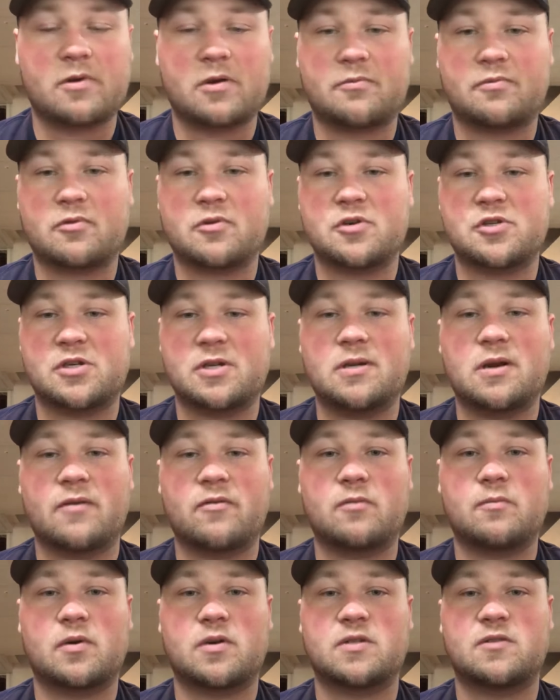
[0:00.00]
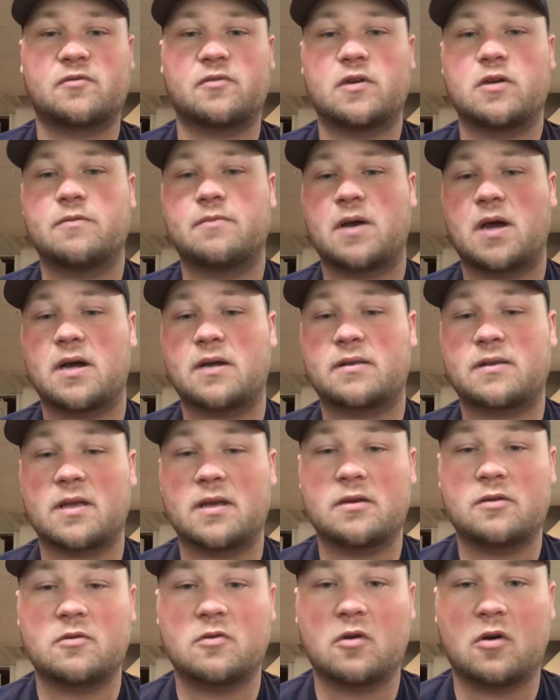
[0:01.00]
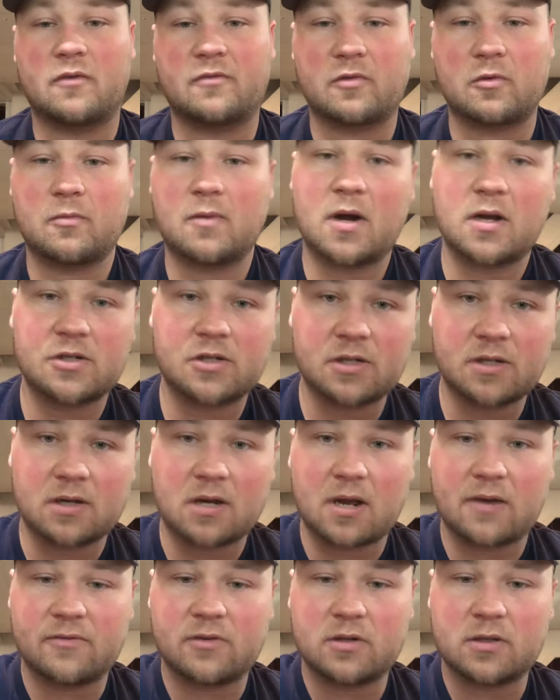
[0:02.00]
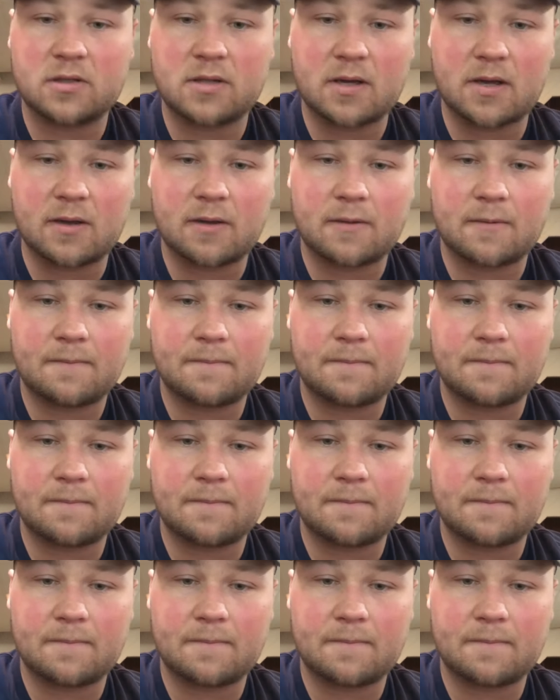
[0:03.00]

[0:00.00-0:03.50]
I appreciate everybody's feedback. Thank you all for watching, and have a good day.